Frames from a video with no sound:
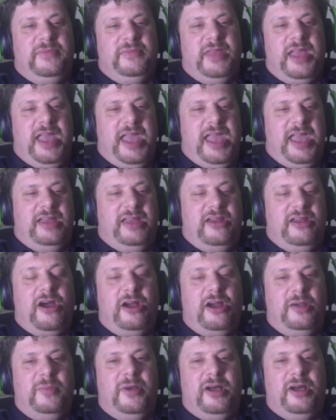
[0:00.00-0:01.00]

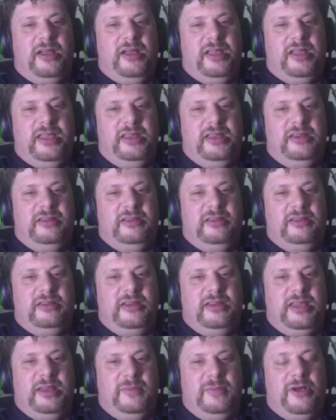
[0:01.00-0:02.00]
Harbaugh in
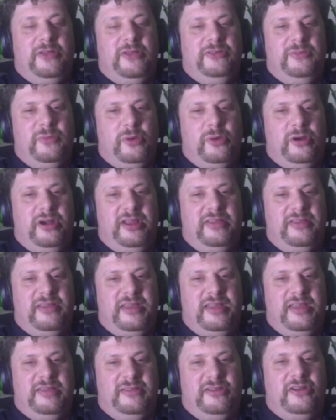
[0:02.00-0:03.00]
Baltimore is
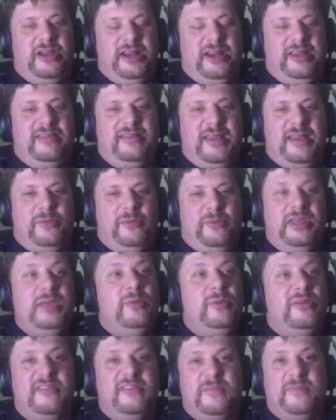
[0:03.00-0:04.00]
a great example. He
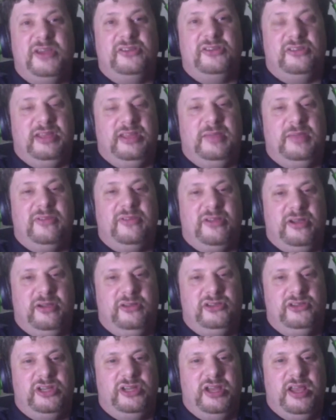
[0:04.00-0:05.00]
was a special teams
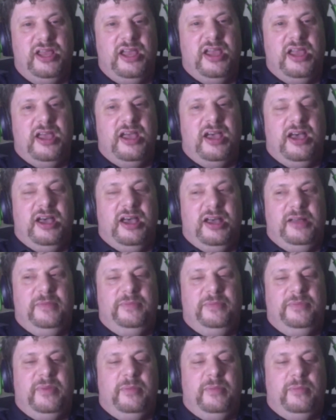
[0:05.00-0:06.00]
coach
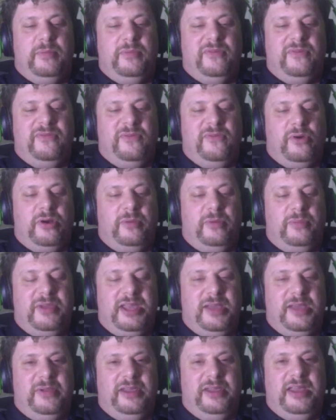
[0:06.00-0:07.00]
before
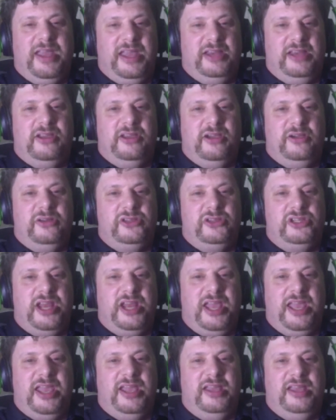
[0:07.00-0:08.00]
becoming a head coach,
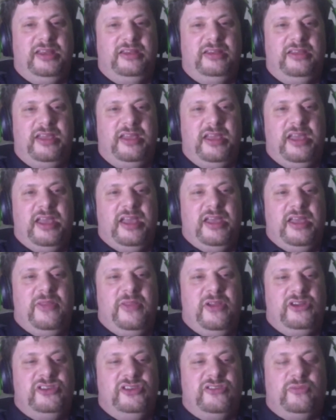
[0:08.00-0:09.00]
and
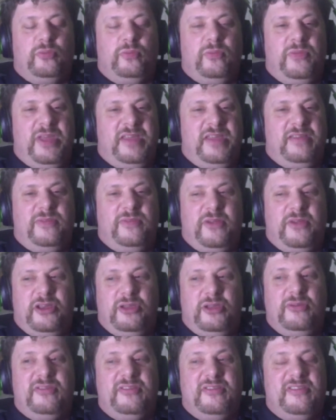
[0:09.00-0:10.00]
they're
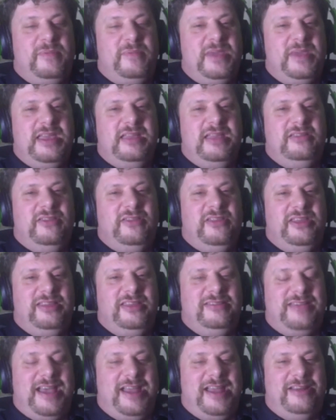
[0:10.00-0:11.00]
used to speaking to the
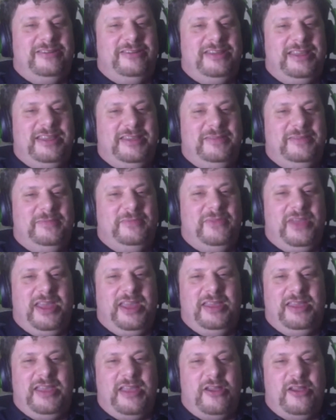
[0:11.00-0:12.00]
entire team.
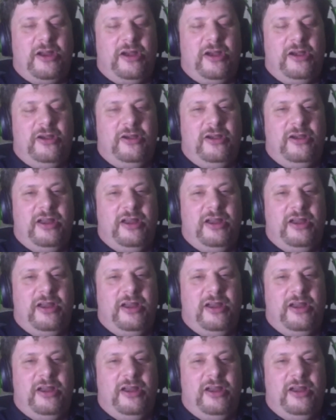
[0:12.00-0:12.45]
They are